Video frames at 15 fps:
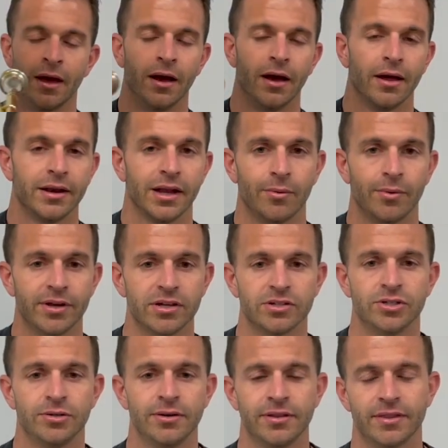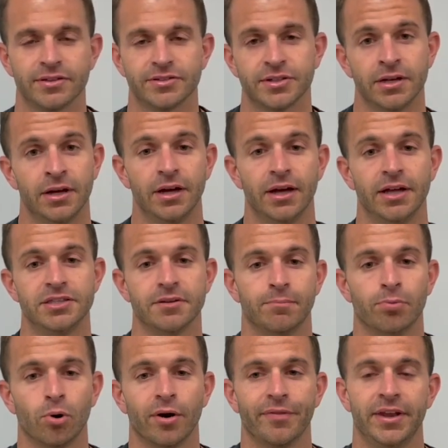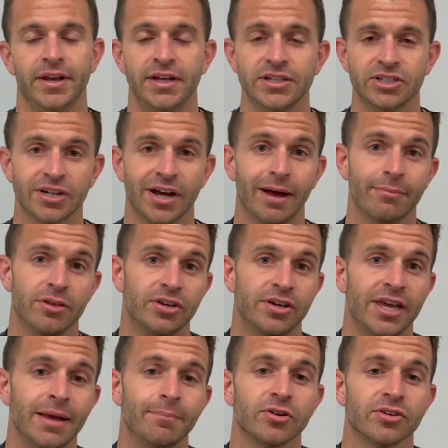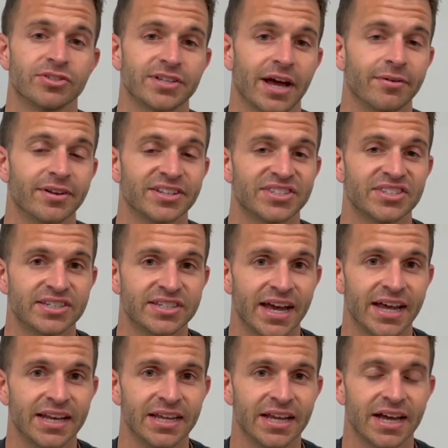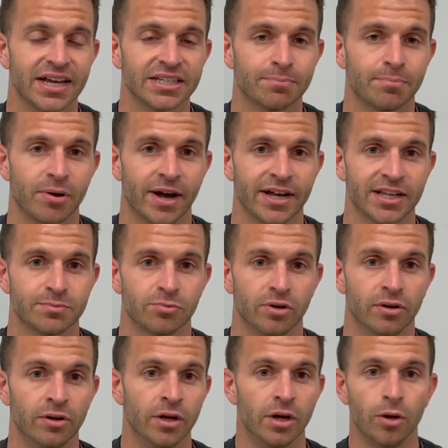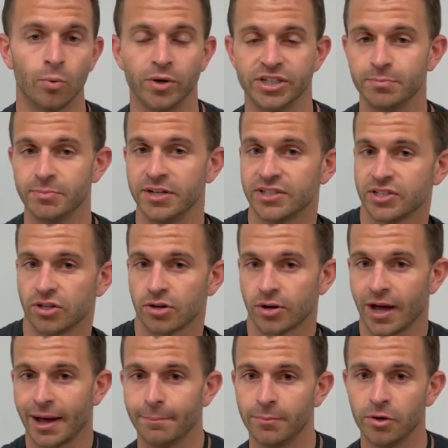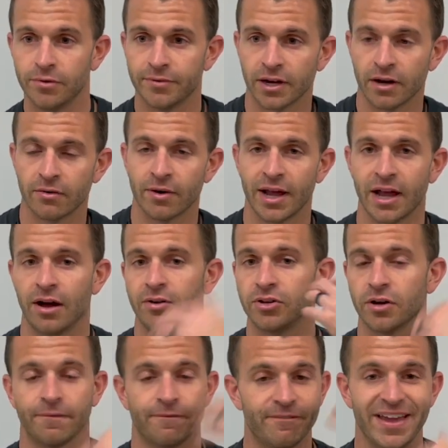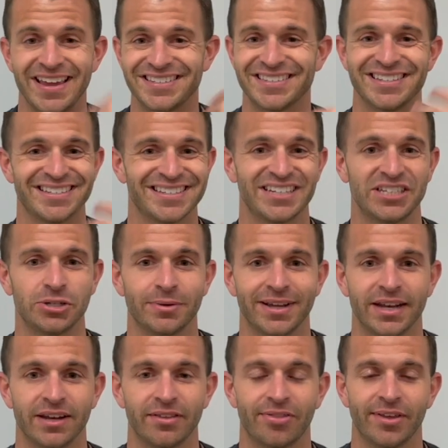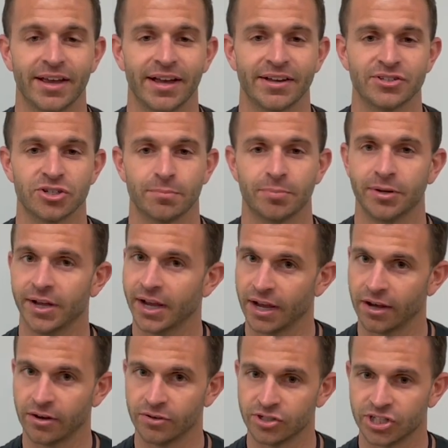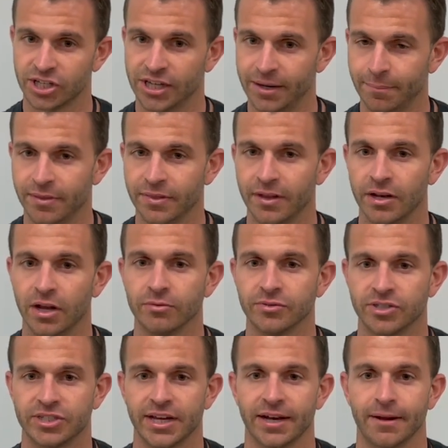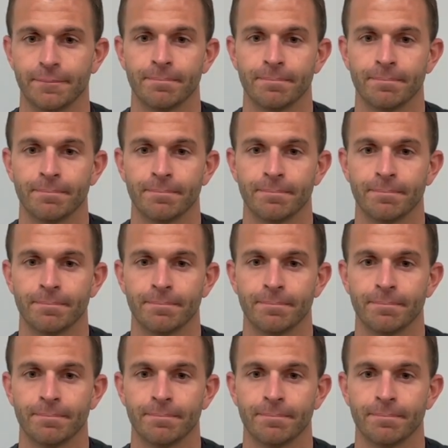Now when you're doing this, it's important that each time that you keep your sound as steady as possible, which means that you're not moving around, your face isn't doing anything as you're playing, and you're just keeping the note steady.